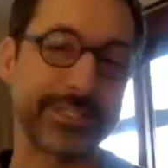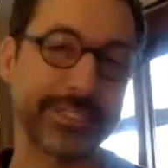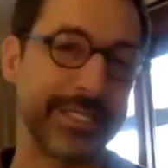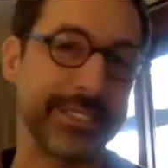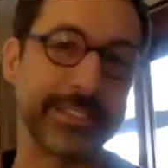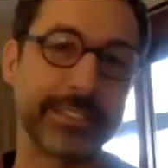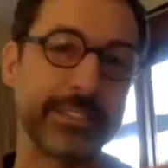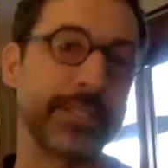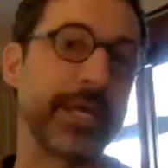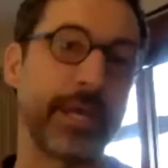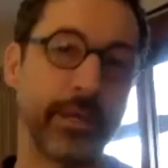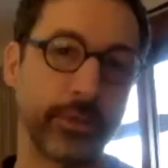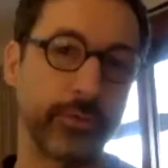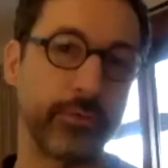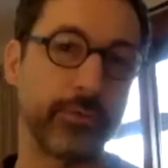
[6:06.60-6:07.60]
they
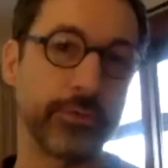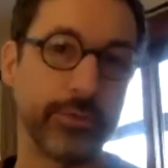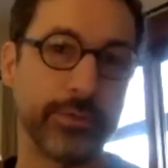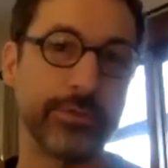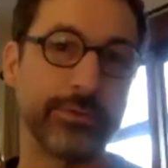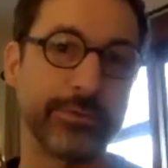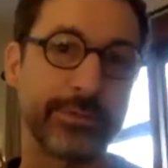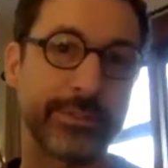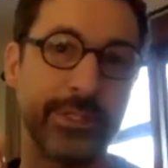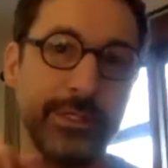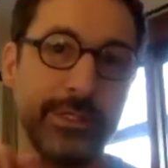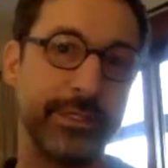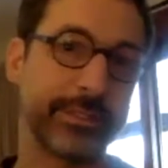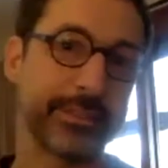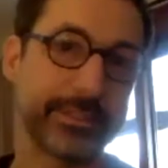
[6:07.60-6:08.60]
can Google
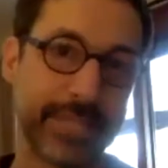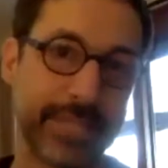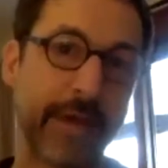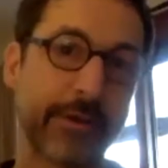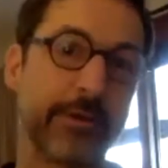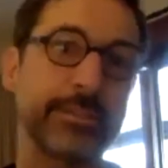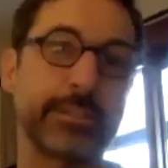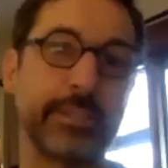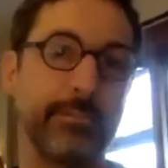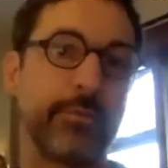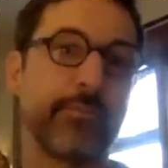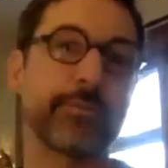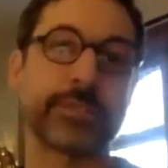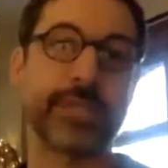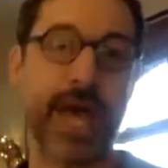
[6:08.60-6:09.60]
the Saturn symbol
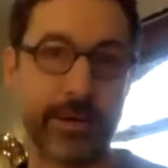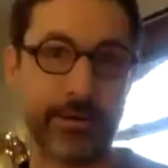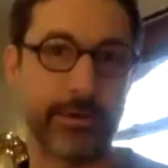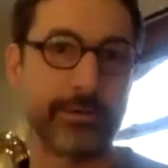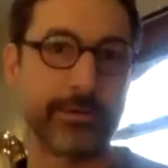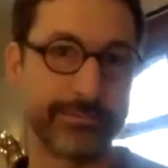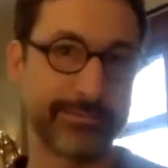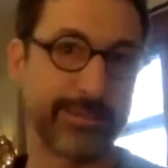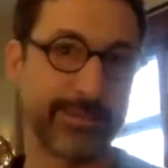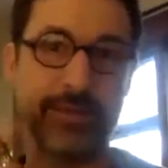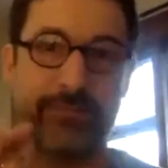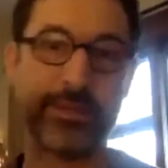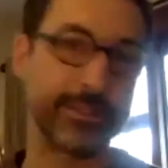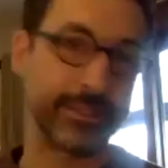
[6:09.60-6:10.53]
for Saturn. Like if they just